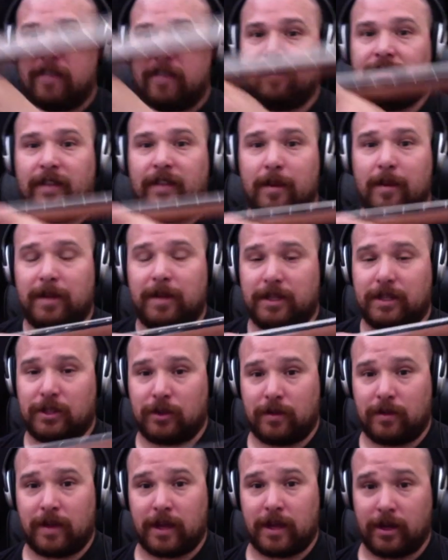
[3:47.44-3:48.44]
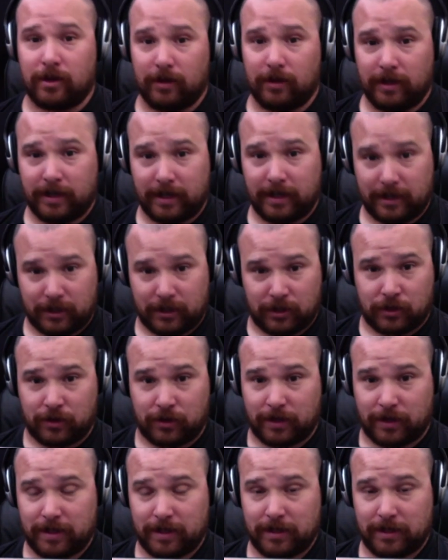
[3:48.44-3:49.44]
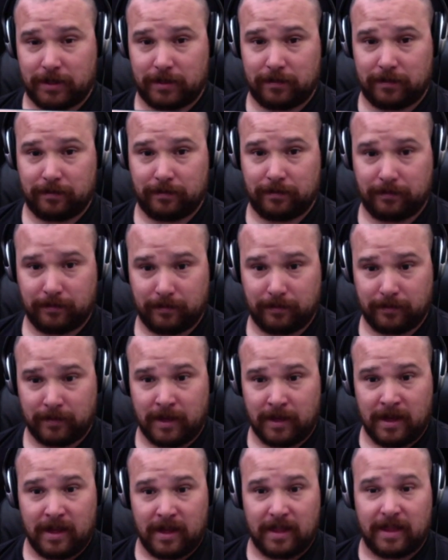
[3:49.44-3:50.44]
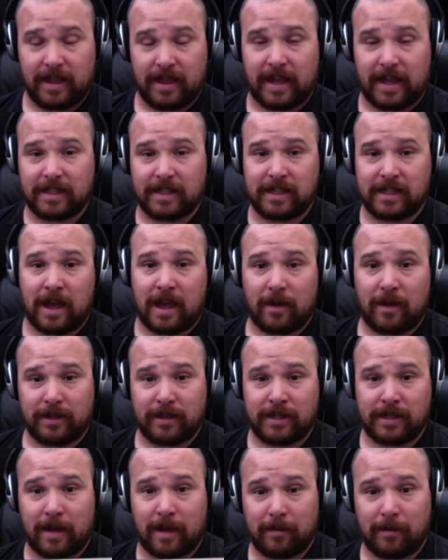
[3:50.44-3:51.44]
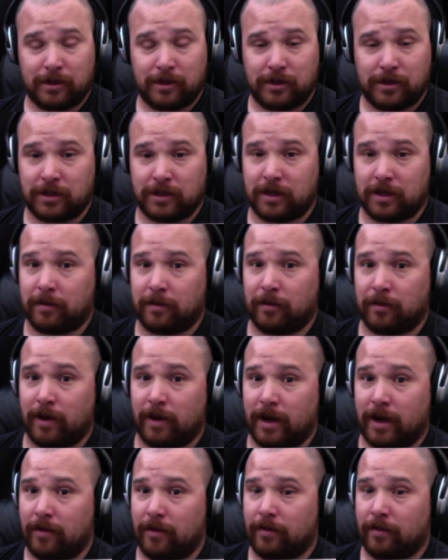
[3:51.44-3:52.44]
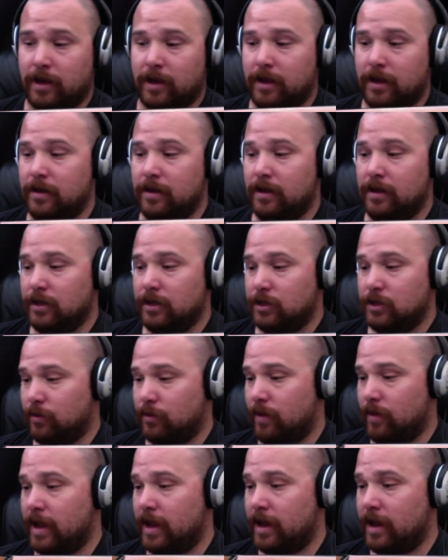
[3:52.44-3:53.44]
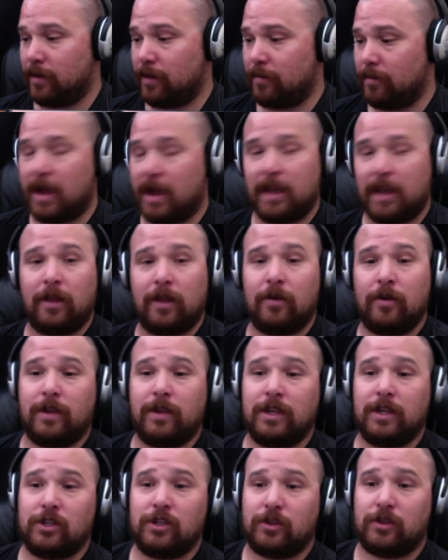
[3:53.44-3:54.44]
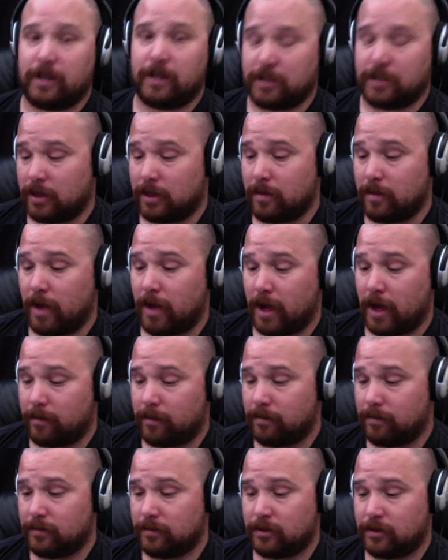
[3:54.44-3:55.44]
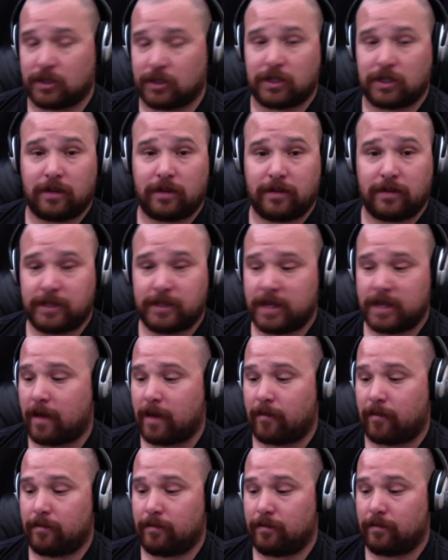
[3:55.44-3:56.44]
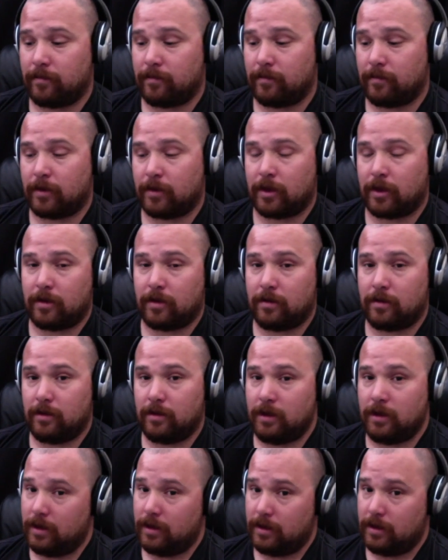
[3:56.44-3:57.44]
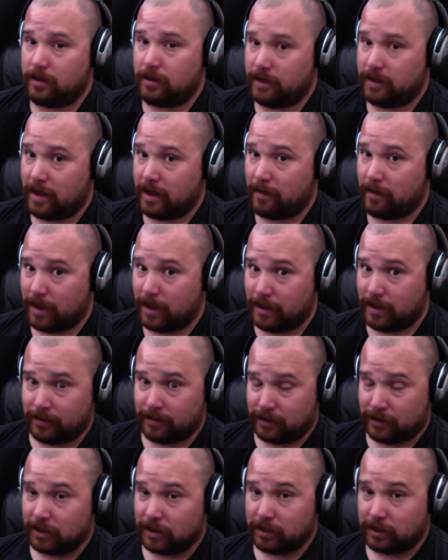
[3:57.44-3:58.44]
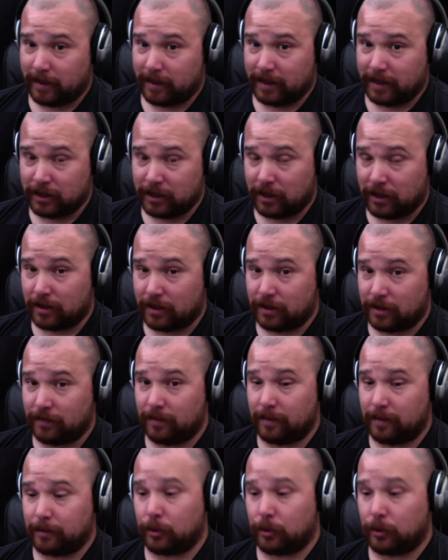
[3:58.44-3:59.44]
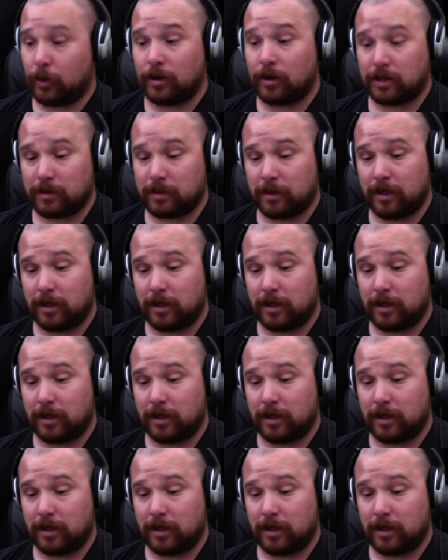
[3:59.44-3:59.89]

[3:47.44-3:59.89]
and flip it so that you're looking at the strings, that's how the tablature is going to be read out, okay? So right here, my low E string is on the bottom, just like on the tab, okay? Now, since my guitar is flipped towards